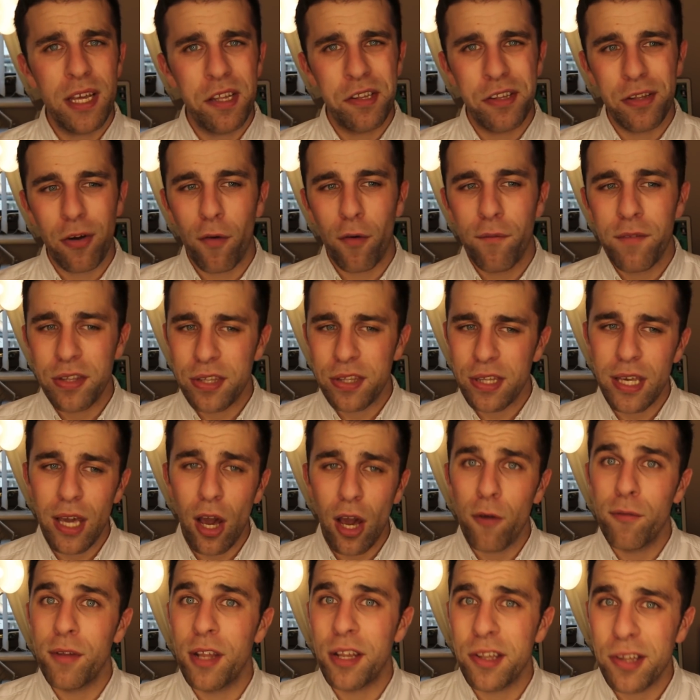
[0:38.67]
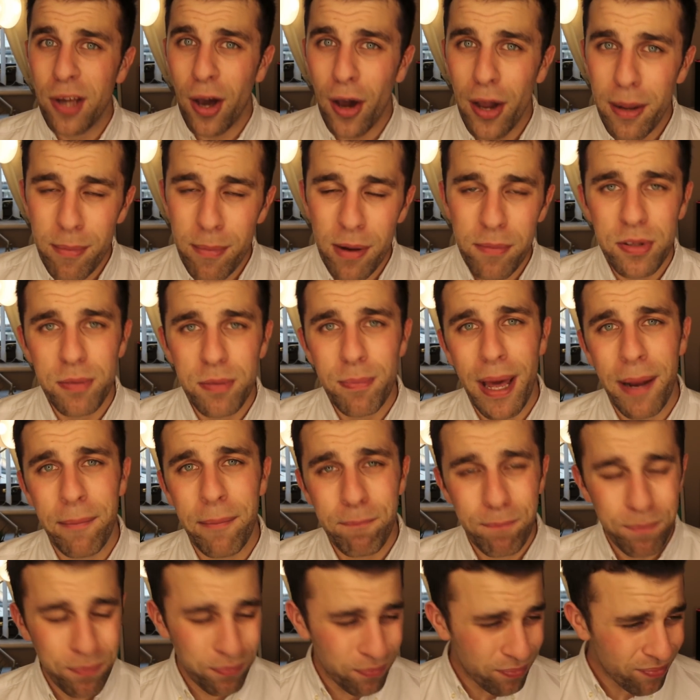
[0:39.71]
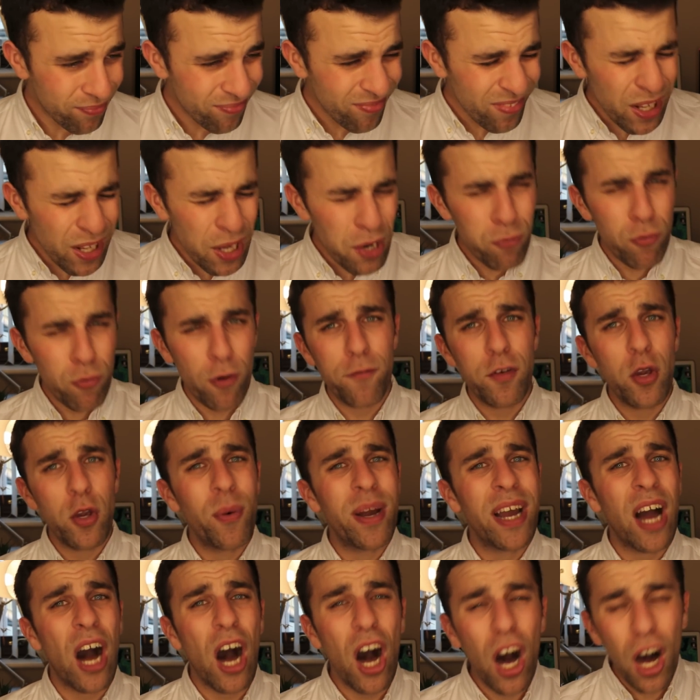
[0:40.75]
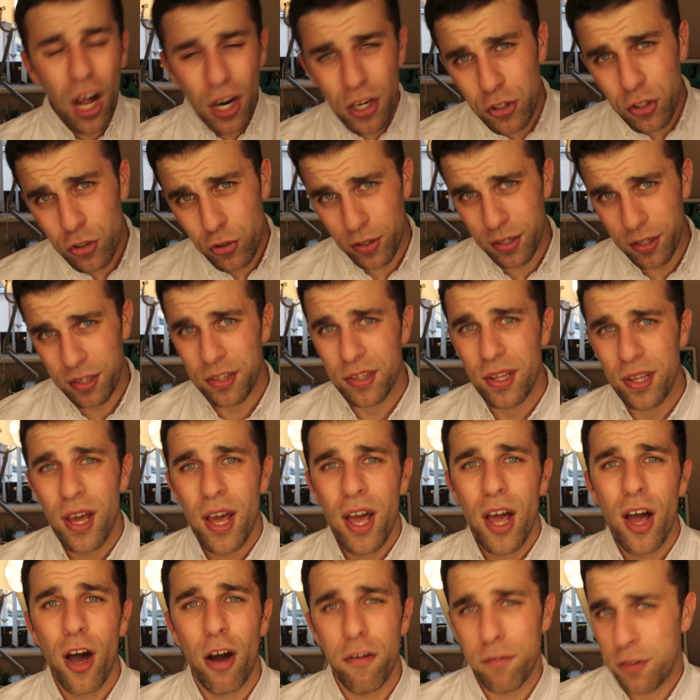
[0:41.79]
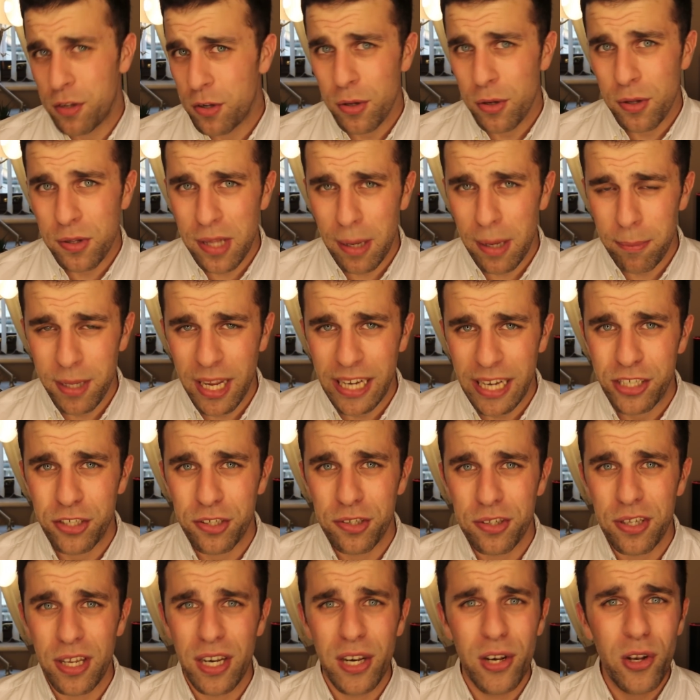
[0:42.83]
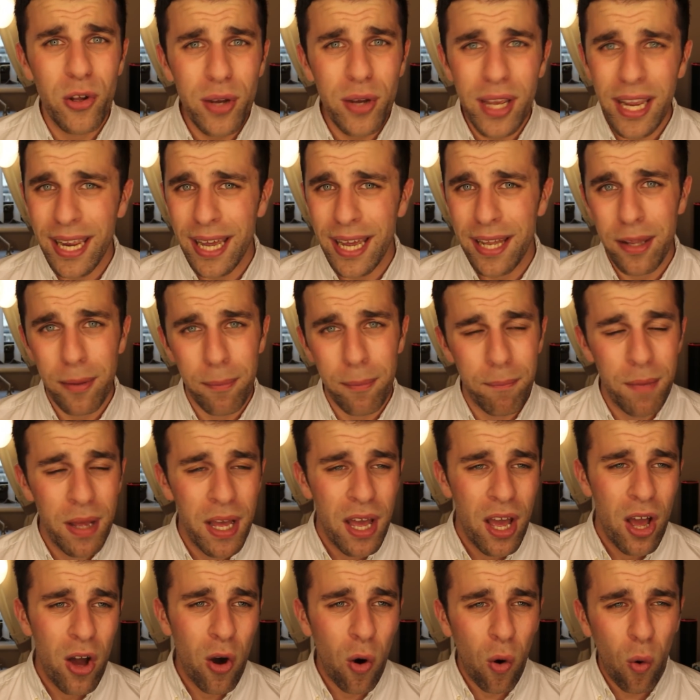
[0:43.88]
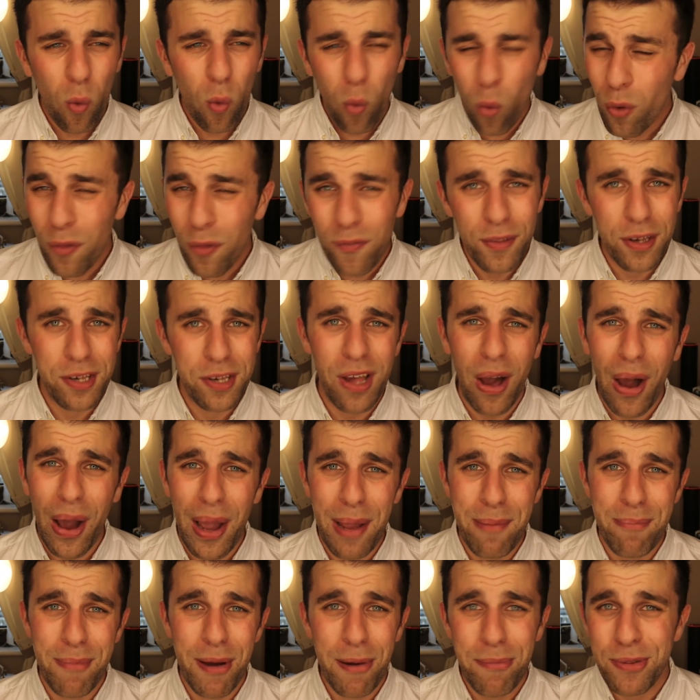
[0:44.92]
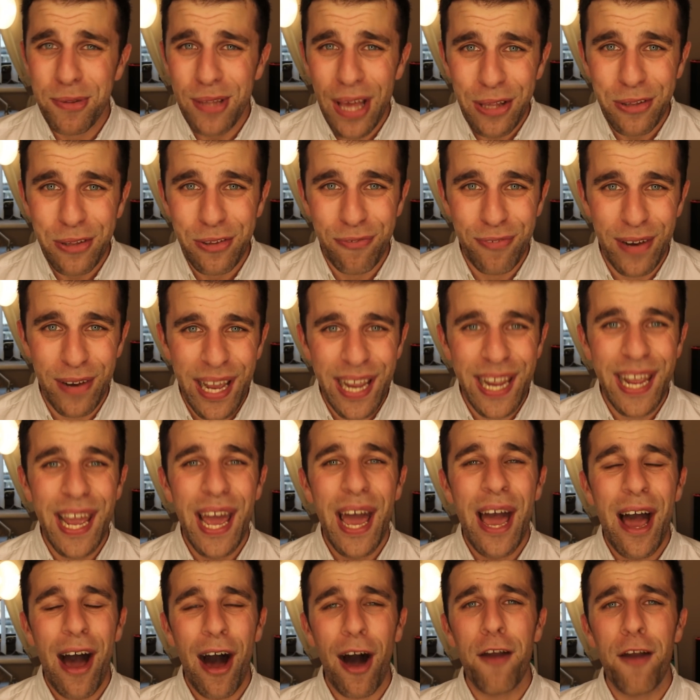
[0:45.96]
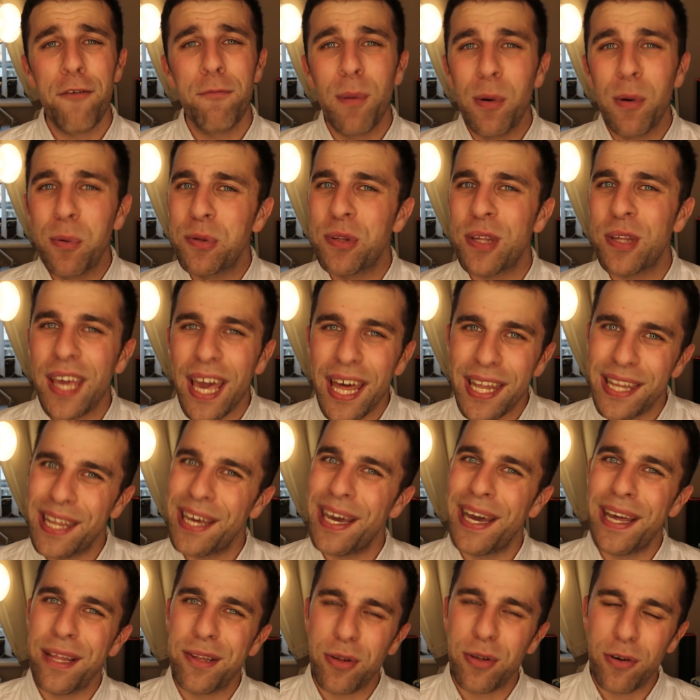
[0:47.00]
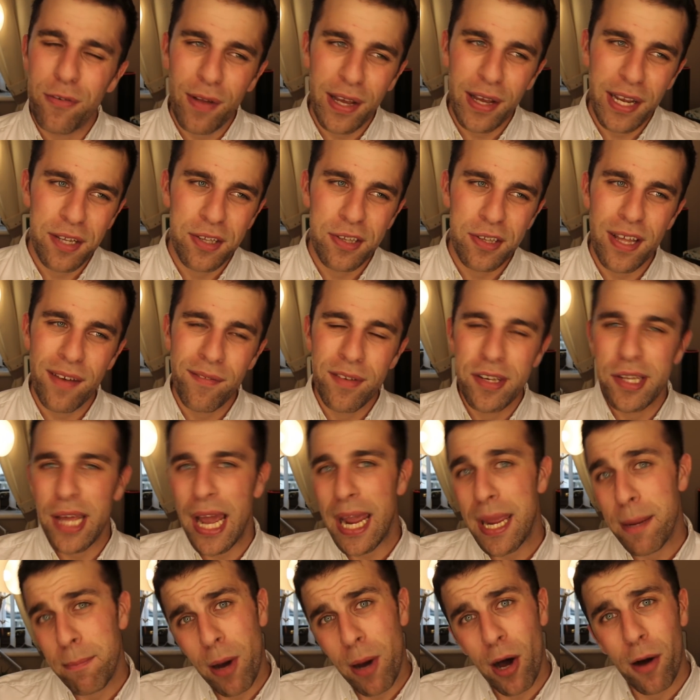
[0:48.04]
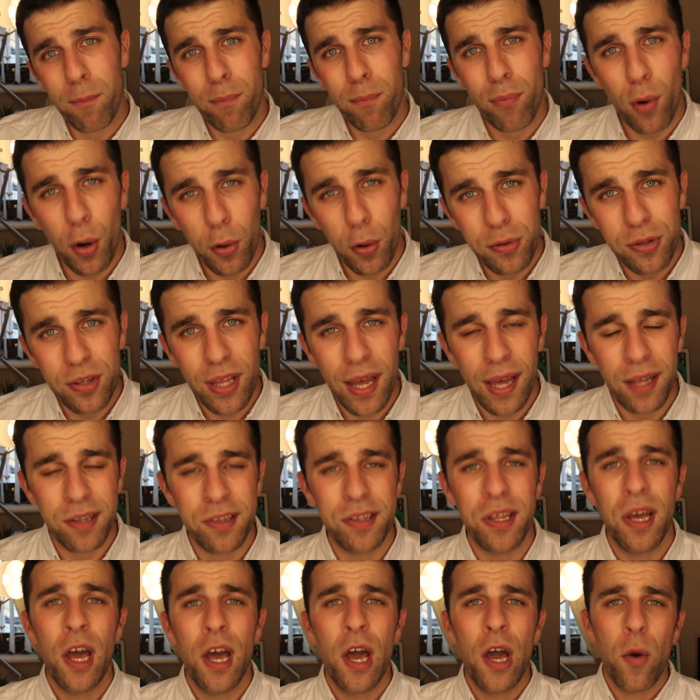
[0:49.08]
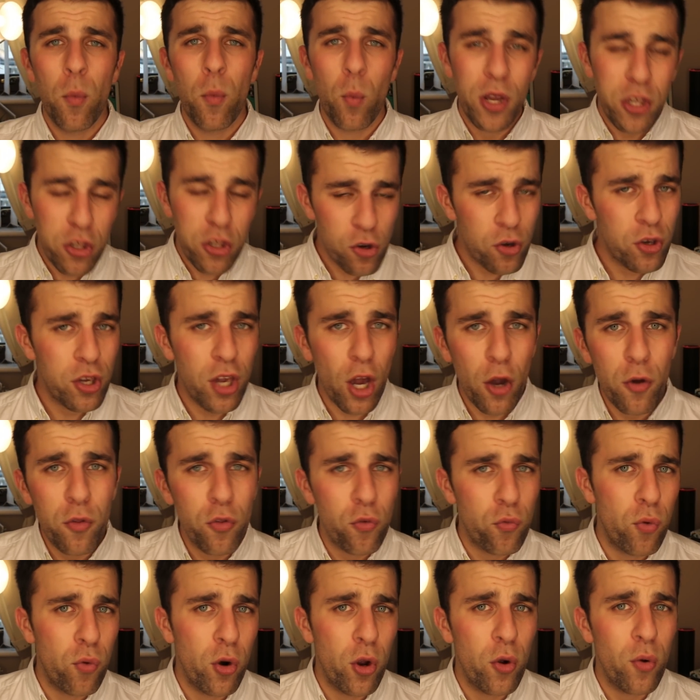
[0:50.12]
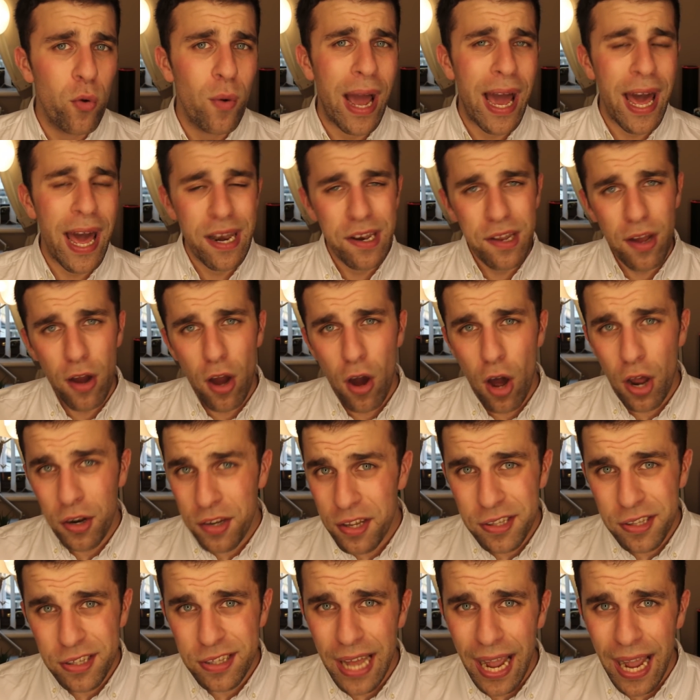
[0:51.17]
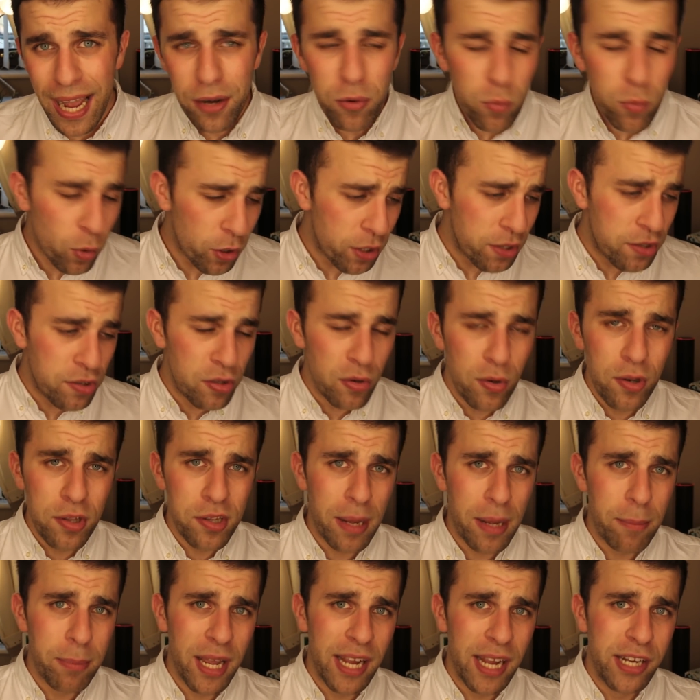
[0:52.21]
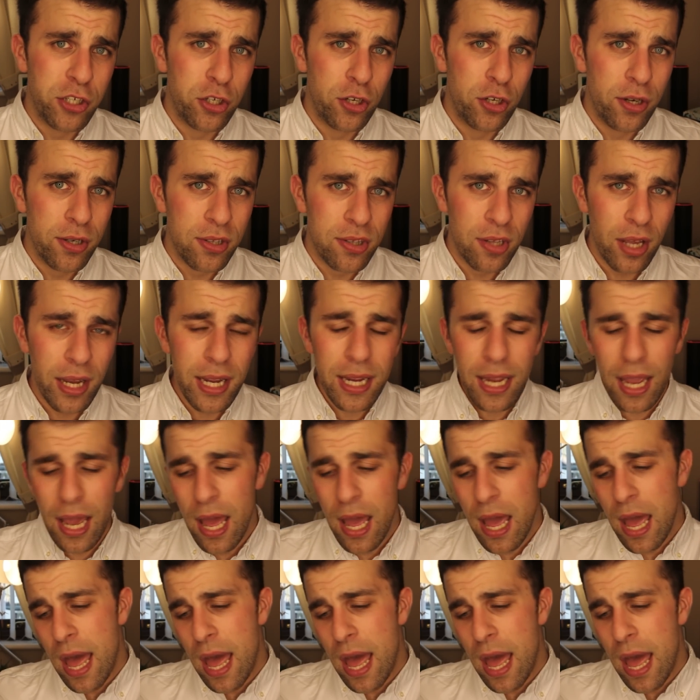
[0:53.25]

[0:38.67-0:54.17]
is, obviously, over the time I've spent reviewing hundreds of to-do list applications and looking at them all of the time obsessively, I've pulled together sort of like a seven to eight part process where you can go through and understand what a to-do list application looks like